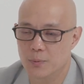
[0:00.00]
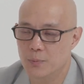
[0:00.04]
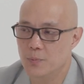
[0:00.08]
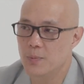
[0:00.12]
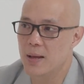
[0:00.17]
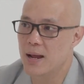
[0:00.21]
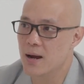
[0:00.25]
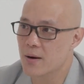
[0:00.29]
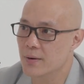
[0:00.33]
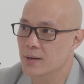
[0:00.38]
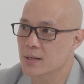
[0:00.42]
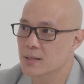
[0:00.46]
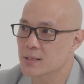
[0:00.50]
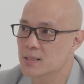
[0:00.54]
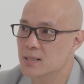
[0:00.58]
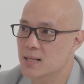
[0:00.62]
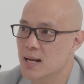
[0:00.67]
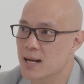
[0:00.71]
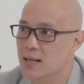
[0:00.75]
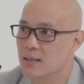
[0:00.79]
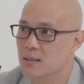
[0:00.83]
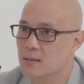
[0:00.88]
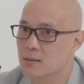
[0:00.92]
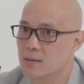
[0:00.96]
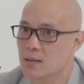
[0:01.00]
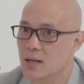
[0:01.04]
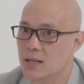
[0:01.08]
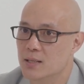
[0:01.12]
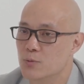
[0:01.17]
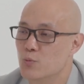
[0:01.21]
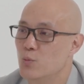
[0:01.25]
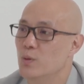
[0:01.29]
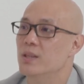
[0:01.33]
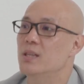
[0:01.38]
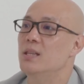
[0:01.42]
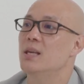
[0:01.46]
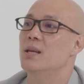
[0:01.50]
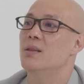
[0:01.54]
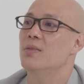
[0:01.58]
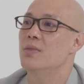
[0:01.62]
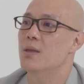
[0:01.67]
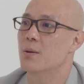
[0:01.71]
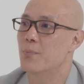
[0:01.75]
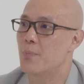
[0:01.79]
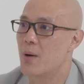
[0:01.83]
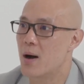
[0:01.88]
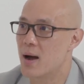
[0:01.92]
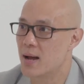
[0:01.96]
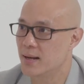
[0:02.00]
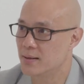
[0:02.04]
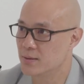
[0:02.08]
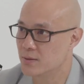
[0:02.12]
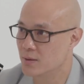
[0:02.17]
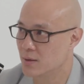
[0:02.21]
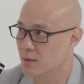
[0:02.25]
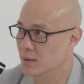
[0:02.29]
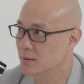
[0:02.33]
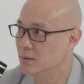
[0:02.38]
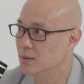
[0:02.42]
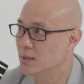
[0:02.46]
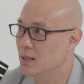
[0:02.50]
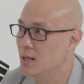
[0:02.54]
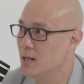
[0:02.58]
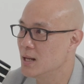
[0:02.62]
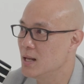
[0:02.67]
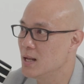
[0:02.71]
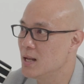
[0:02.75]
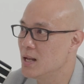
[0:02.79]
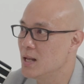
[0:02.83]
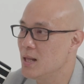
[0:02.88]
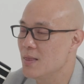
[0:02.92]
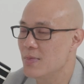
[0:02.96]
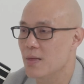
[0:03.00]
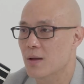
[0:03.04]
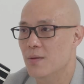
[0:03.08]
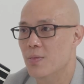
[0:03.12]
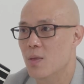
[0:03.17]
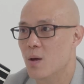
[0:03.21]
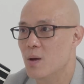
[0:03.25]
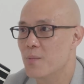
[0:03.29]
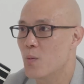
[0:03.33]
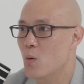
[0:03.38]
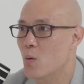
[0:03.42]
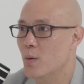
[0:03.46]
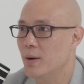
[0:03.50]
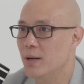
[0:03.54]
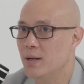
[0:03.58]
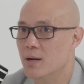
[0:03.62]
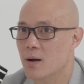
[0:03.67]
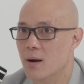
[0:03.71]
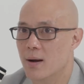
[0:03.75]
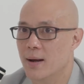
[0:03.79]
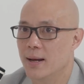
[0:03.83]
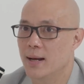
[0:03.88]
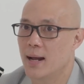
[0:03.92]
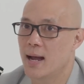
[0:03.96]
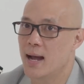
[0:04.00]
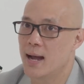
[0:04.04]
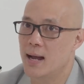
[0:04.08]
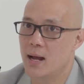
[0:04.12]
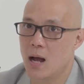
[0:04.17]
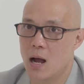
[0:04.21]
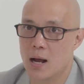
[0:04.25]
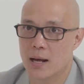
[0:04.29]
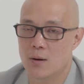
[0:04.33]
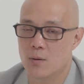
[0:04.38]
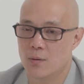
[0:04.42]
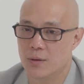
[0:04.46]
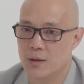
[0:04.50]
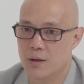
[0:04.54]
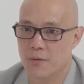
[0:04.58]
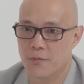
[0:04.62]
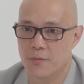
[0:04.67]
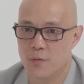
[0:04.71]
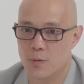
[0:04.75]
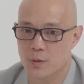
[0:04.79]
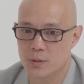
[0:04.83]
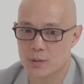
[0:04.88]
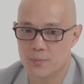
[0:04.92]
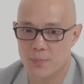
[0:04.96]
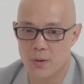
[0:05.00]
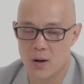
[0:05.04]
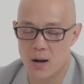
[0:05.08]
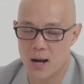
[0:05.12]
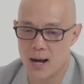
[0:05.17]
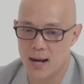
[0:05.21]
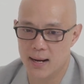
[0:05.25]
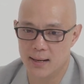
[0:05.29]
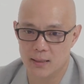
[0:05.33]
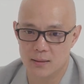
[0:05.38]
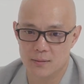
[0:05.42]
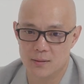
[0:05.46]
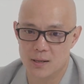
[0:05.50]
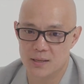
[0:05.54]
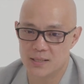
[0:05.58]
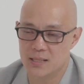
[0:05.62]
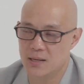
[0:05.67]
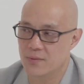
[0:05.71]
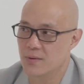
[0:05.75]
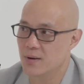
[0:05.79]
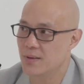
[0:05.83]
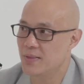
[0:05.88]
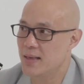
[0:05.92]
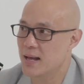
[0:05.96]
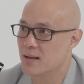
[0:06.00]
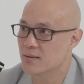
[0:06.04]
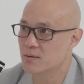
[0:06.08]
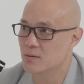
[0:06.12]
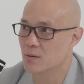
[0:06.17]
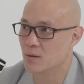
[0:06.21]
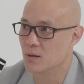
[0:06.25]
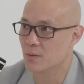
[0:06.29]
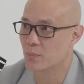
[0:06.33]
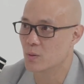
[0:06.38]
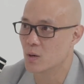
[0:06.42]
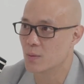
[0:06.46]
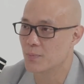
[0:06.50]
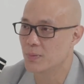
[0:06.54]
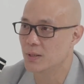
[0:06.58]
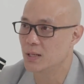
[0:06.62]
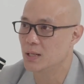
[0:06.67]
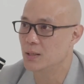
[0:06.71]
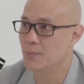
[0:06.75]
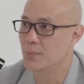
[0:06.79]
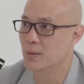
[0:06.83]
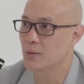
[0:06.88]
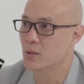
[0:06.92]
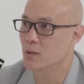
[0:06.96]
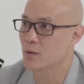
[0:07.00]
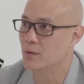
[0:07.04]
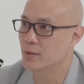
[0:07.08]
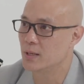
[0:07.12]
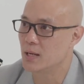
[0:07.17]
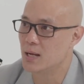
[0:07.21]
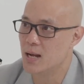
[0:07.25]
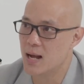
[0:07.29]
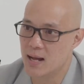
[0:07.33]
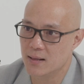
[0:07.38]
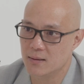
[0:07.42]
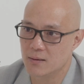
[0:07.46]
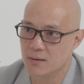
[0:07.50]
areas that is within their buying zone. There's no point in going, hey, I can only afford to buy a $700,000 property, but you're looking at